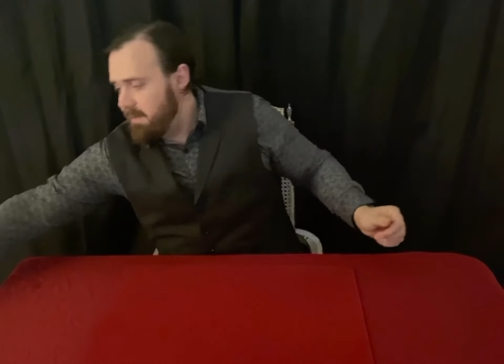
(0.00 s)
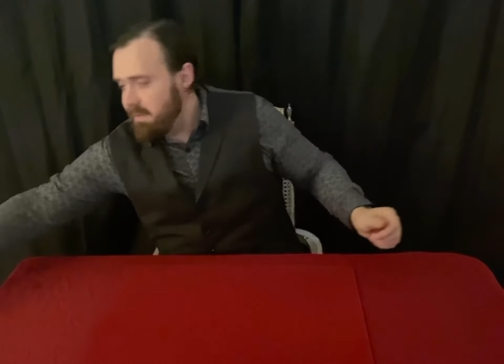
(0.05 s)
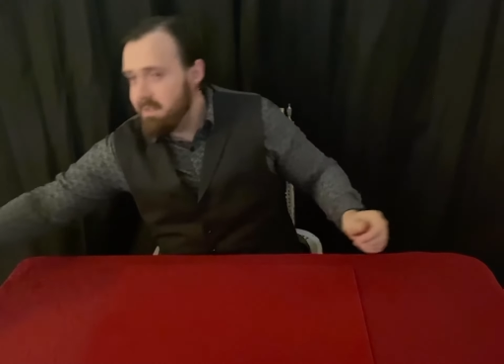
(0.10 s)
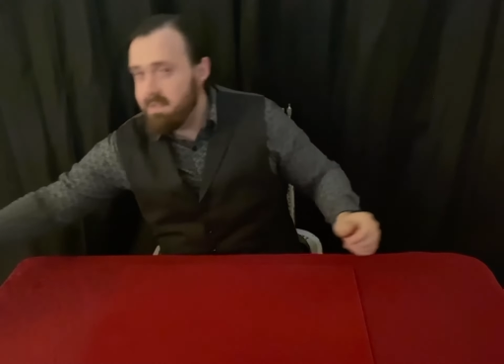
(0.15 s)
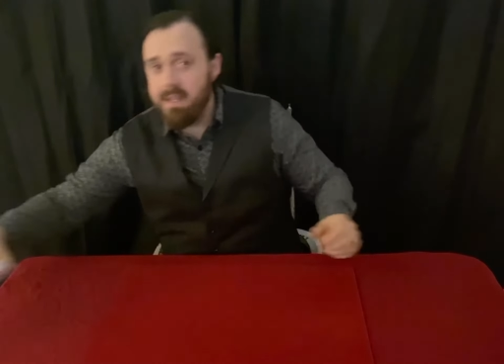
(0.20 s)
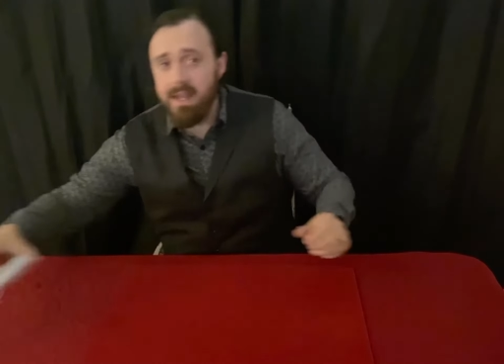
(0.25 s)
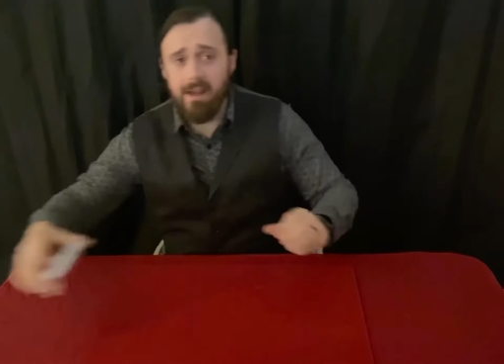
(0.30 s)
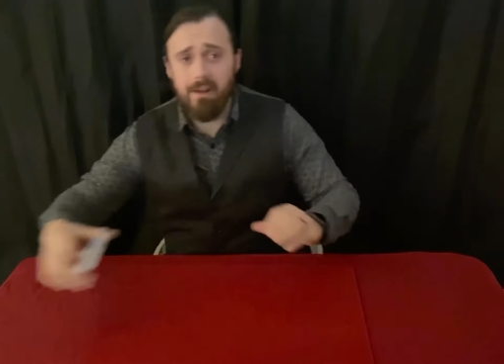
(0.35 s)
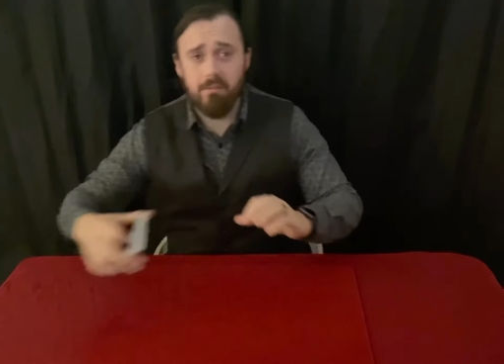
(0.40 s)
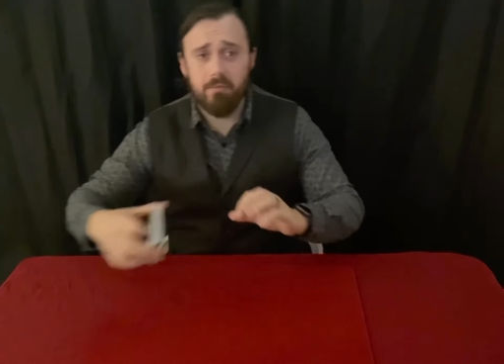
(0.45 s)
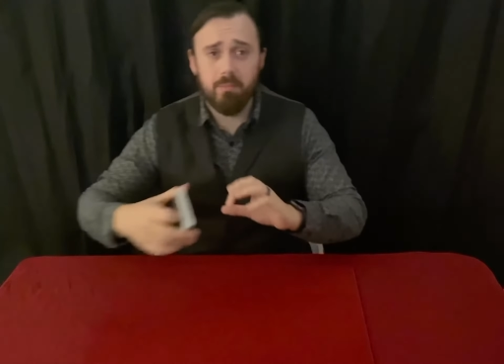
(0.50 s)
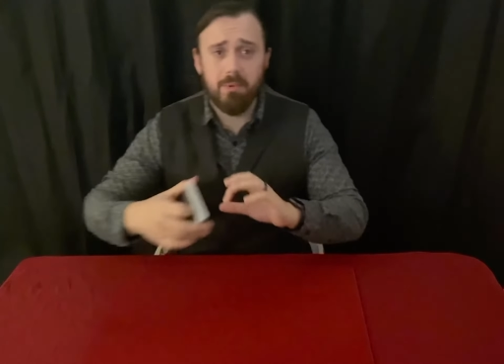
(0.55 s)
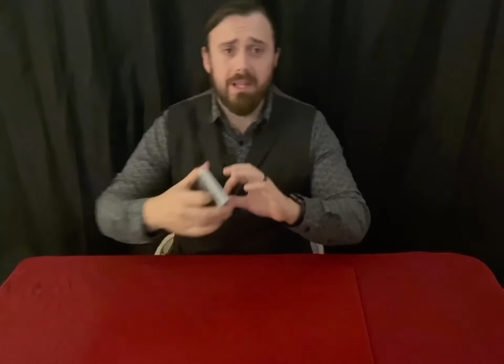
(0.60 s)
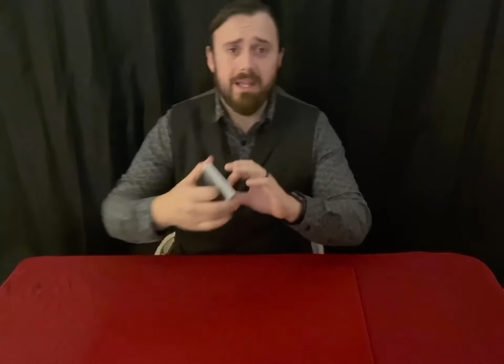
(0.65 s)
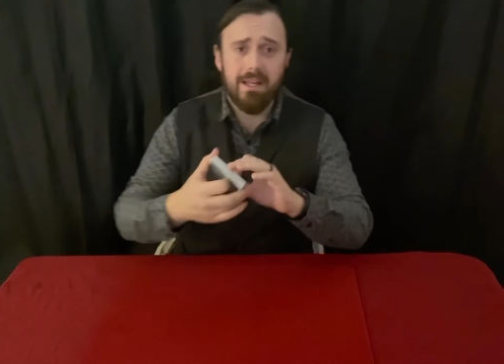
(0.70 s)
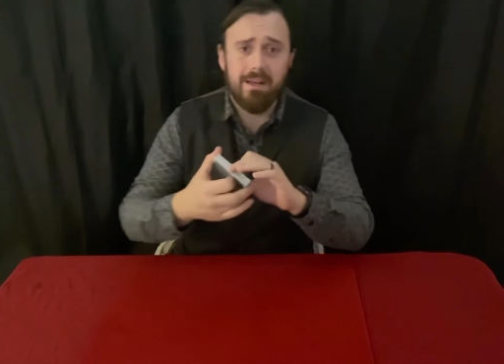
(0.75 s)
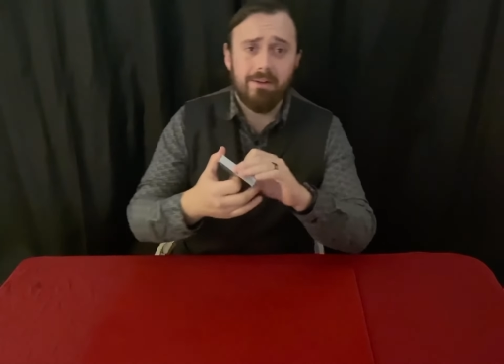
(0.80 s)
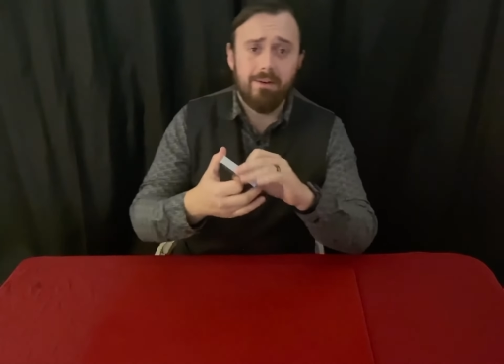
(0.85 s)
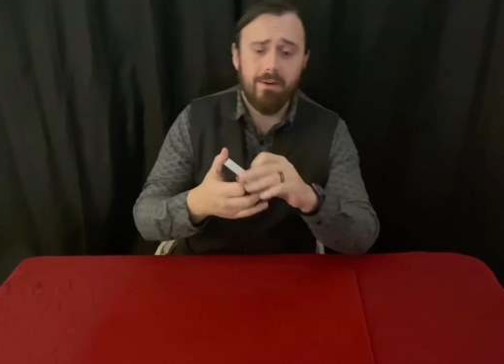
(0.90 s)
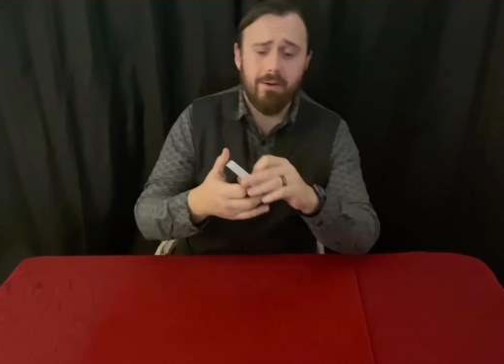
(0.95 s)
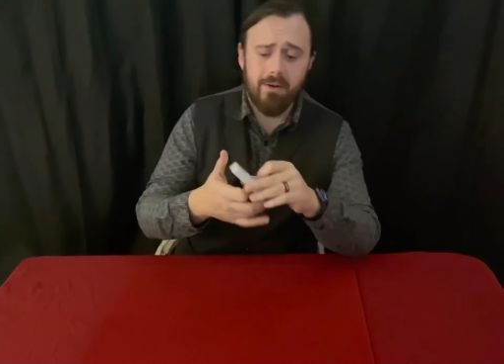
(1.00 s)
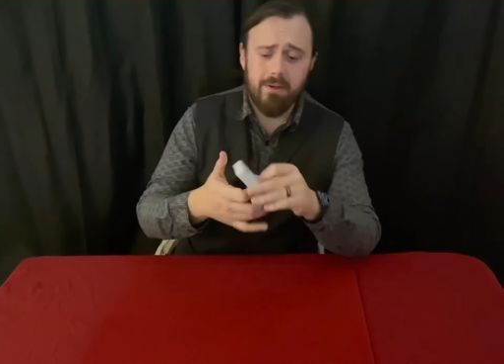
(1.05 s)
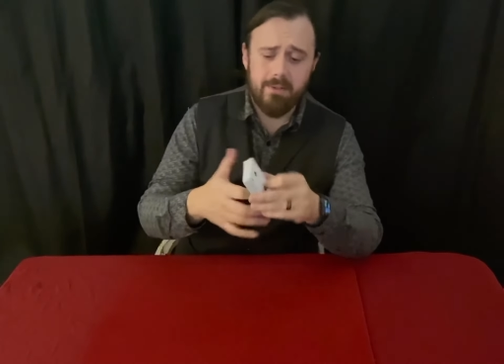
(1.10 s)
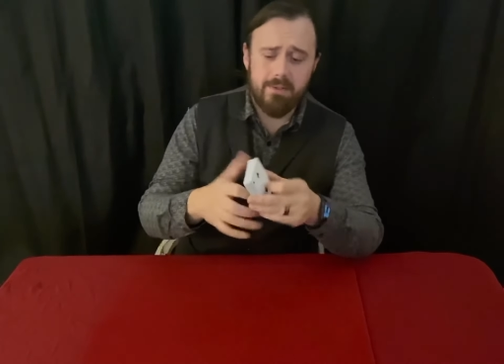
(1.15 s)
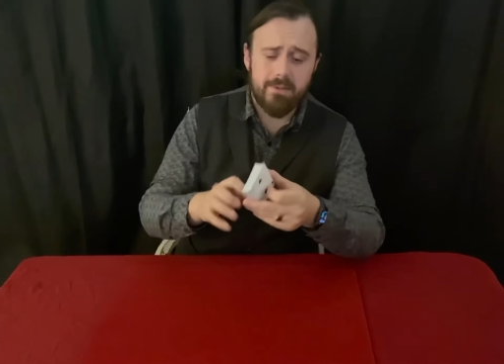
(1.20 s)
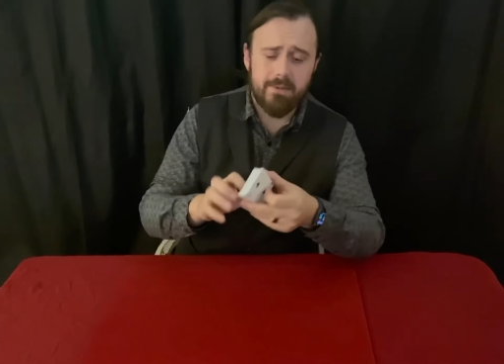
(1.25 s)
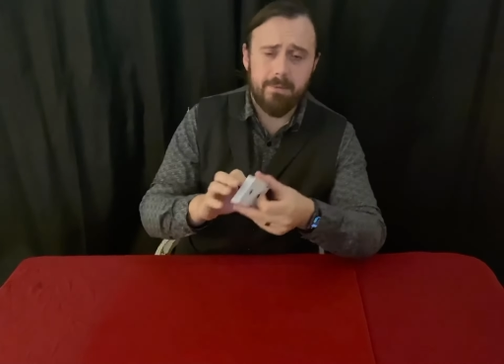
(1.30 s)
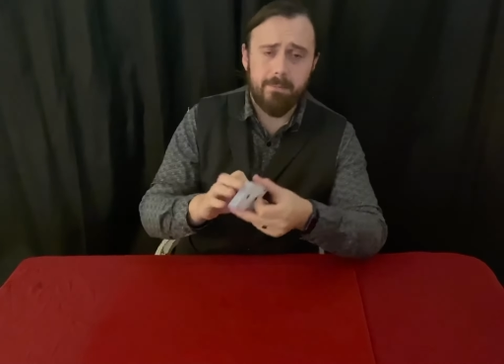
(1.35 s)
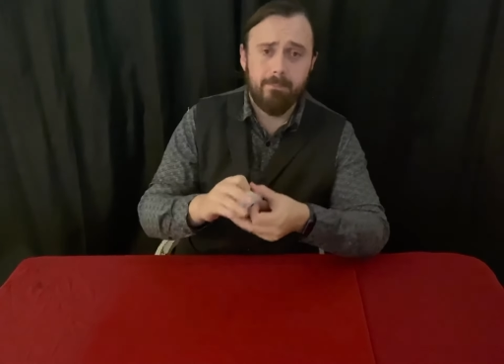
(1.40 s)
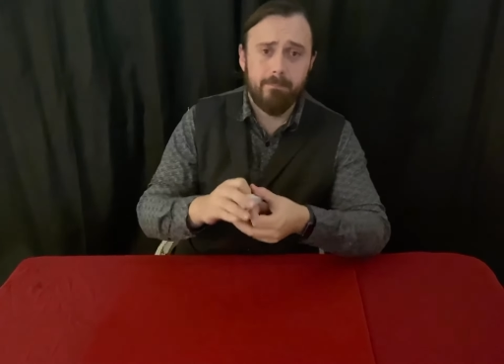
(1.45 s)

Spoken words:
deck of playing cards.